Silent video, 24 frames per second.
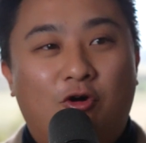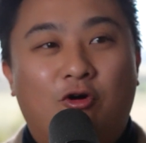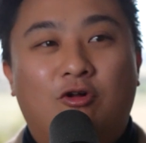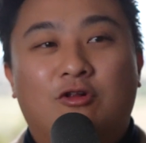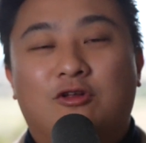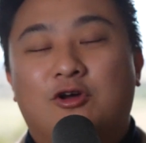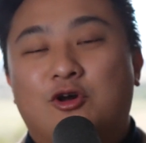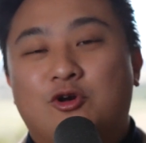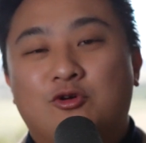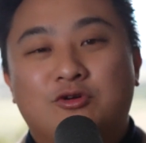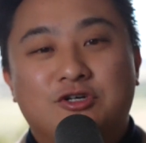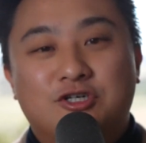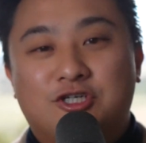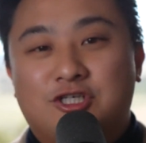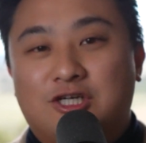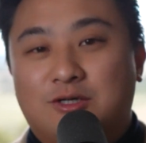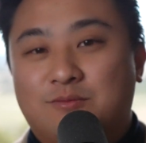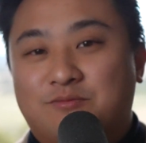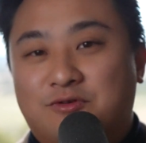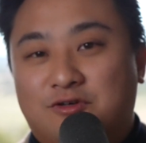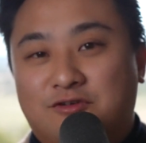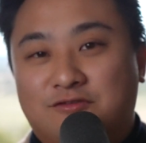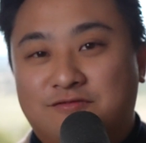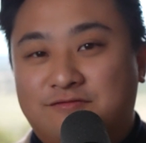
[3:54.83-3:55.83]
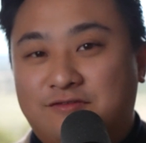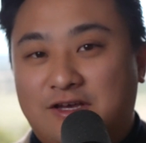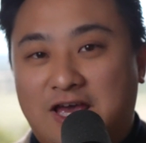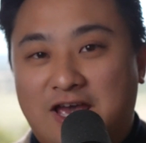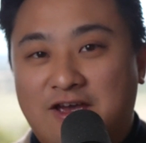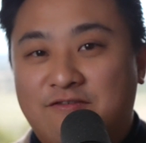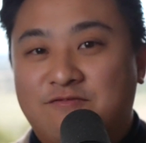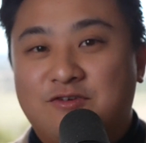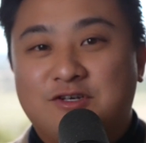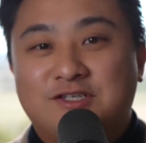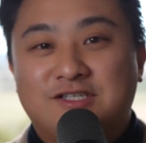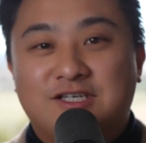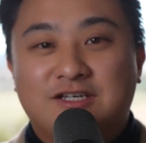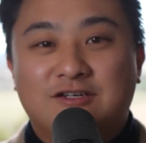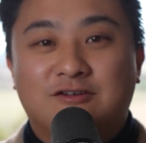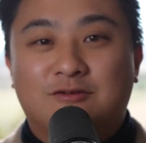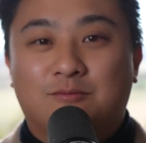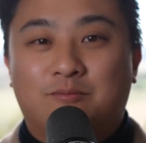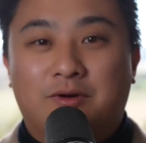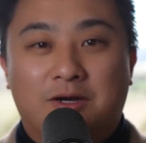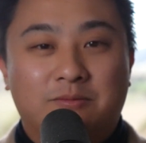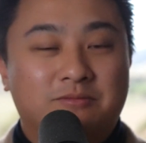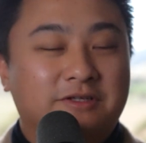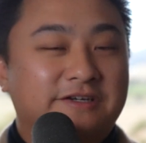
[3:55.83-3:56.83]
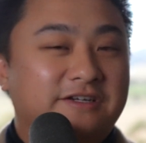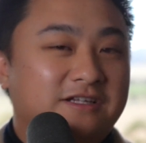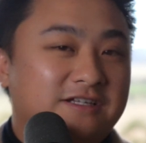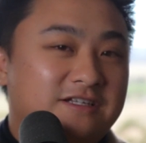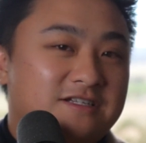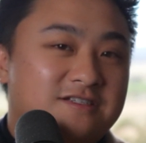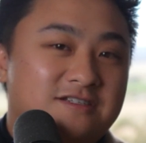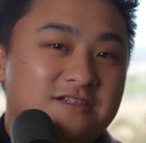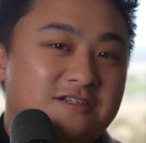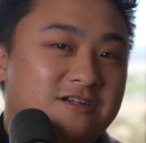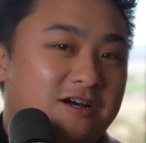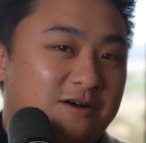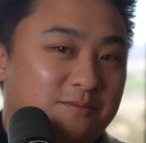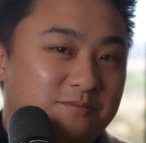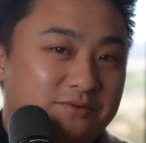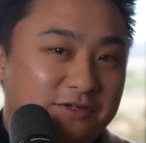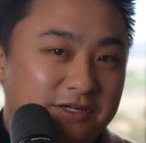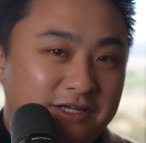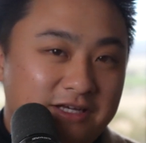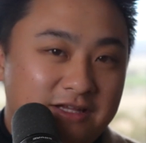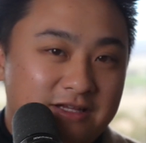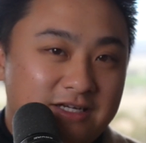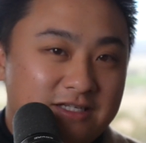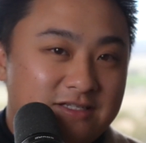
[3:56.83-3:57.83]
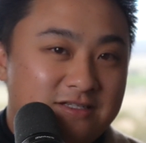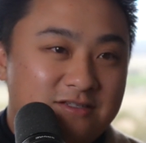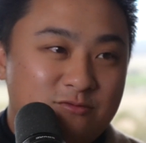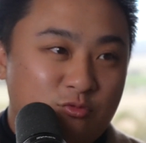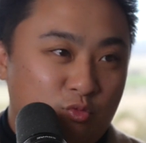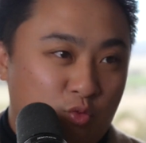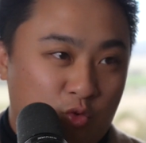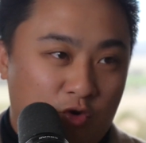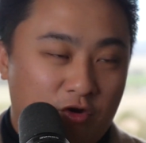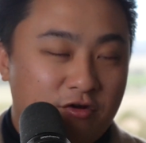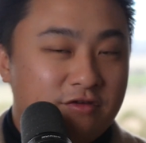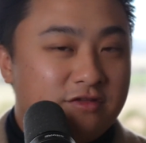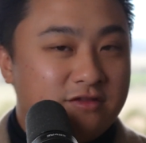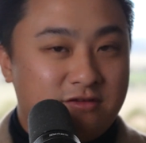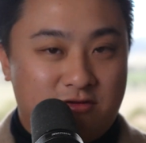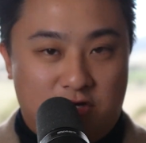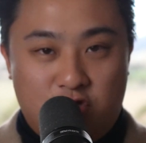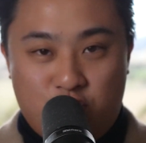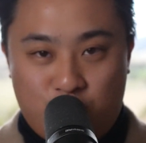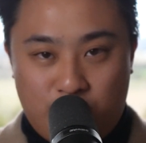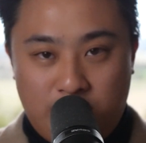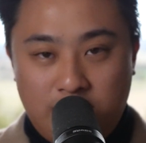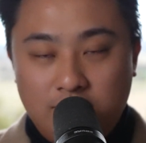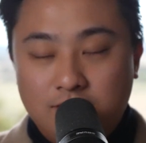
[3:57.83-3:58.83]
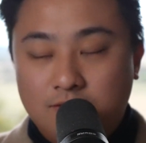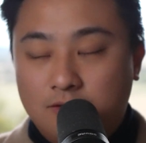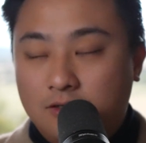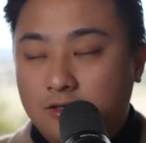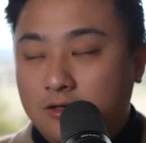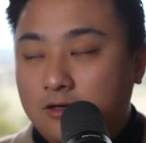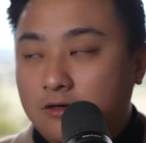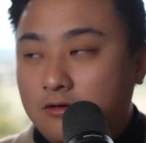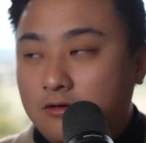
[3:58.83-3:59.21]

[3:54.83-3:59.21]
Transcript: all ownership of every single publicly listed company that's worth owning,